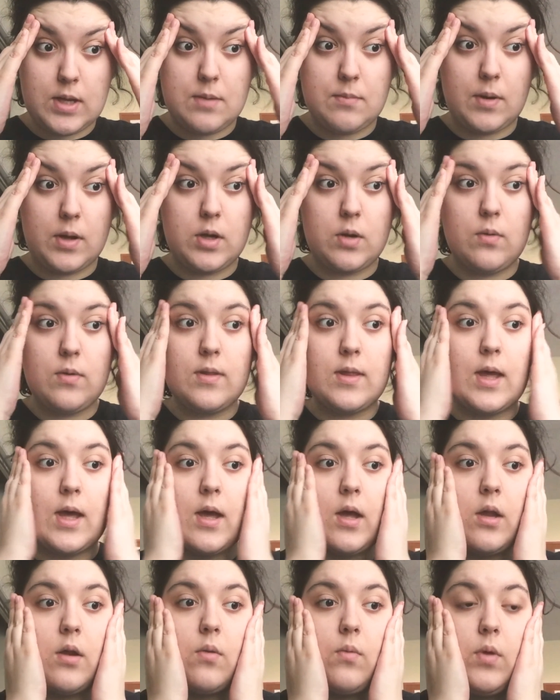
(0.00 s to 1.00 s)
and by doing
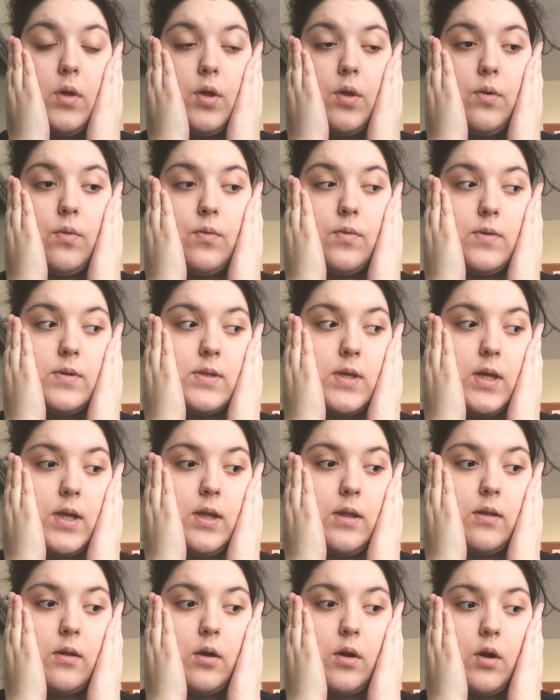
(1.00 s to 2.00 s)
that we use
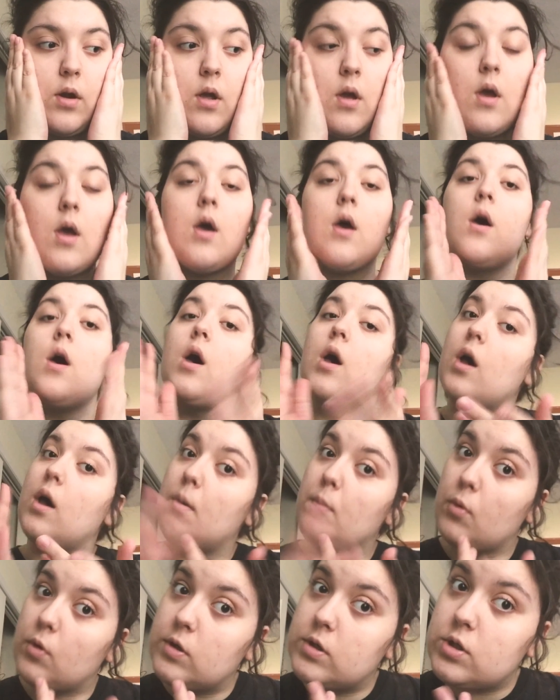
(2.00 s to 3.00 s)
either
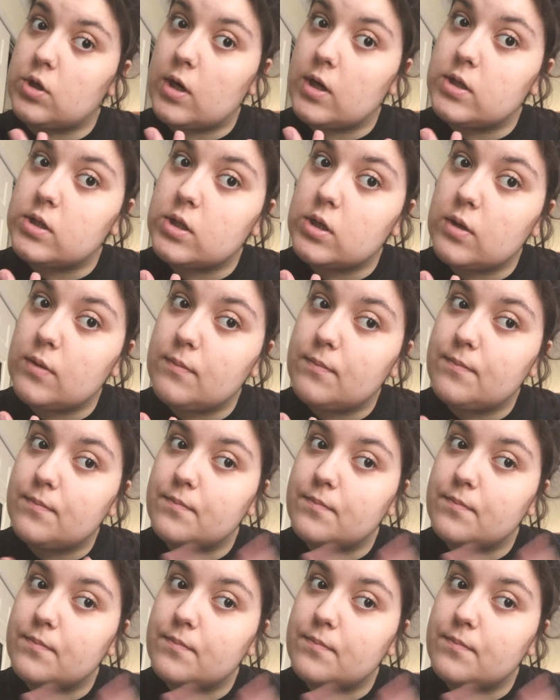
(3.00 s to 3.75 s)
a moisturizer